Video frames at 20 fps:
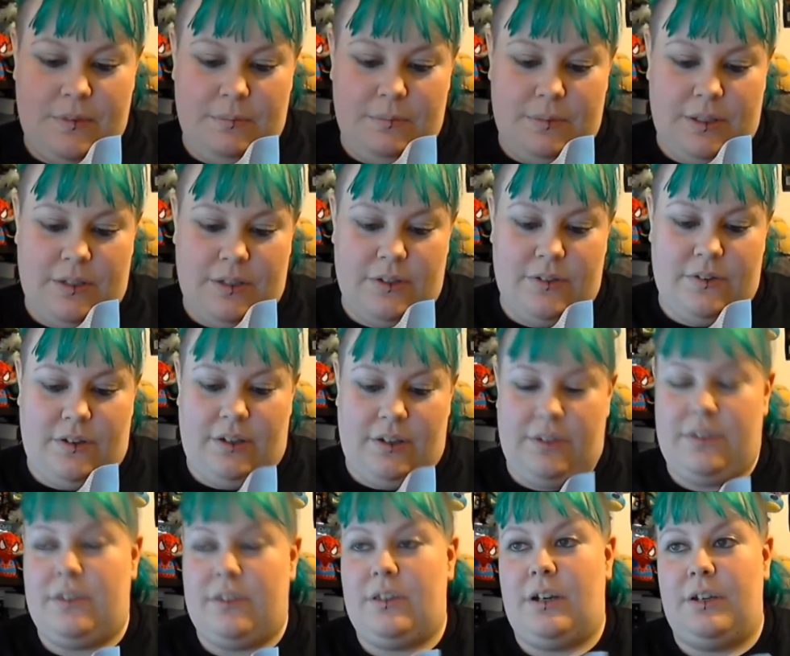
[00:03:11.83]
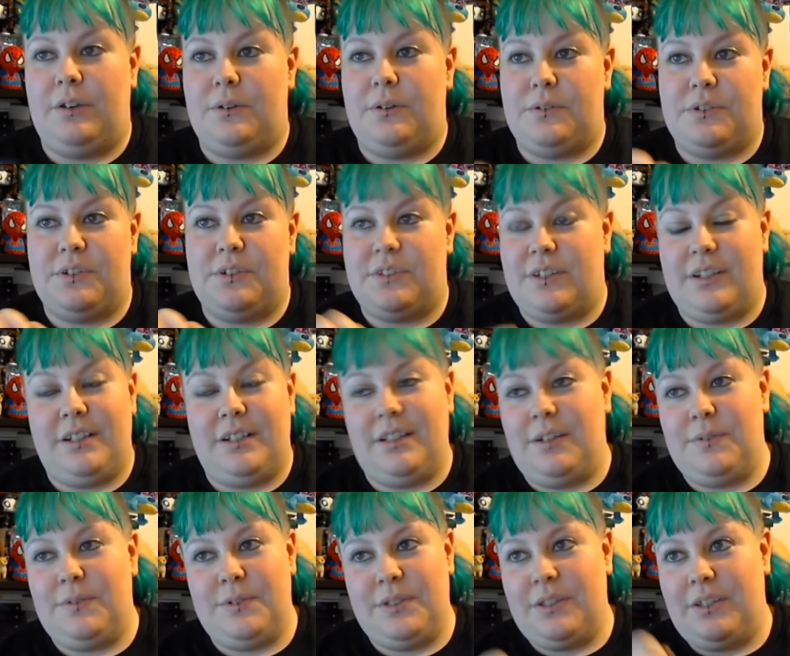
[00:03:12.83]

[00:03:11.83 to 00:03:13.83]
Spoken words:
because I know she's going to love it,